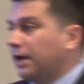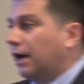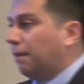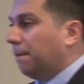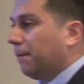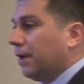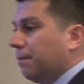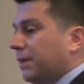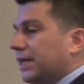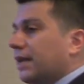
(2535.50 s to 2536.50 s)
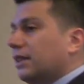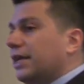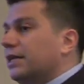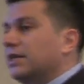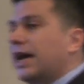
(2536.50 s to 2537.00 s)
um, but that
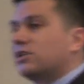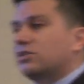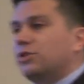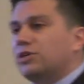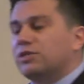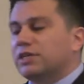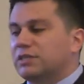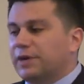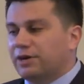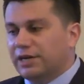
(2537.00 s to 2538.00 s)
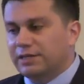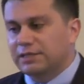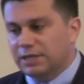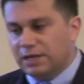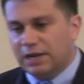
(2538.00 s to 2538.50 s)
link to actually reducing
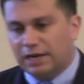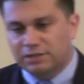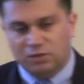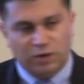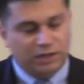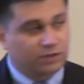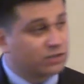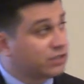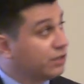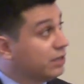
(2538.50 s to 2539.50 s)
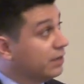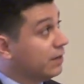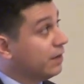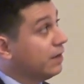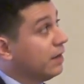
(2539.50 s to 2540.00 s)
disparities, not so well understood.
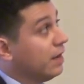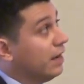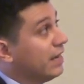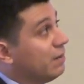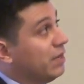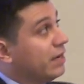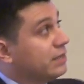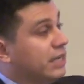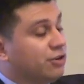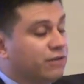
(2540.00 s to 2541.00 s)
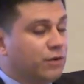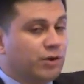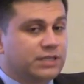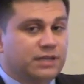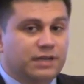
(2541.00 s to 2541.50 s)
Again, because here you're
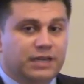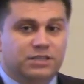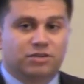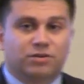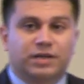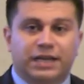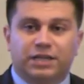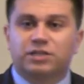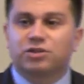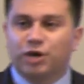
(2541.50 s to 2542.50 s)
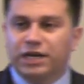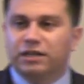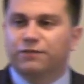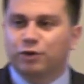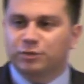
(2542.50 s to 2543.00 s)
focusing on kids that are getting the screening
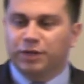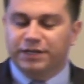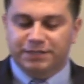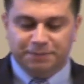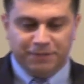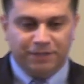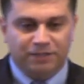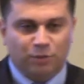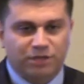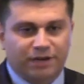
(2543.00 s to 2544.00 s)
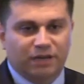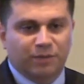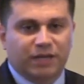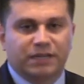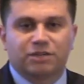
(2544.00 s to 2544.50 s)
in the first place. So we're talking
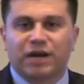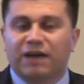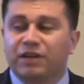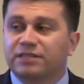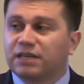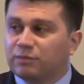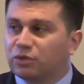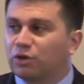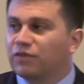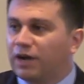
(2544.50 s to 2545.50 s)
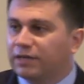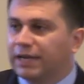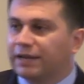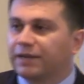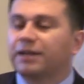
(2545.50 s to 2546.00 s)
about kids that are having some sort of
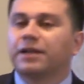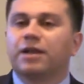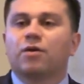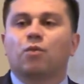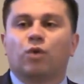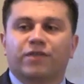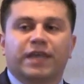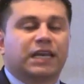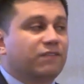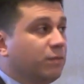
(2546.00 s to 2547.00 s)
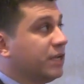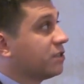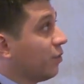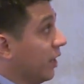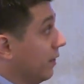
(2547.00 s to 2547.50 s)
contact where they can even be
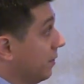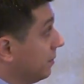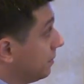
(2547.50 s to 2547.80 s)
screened.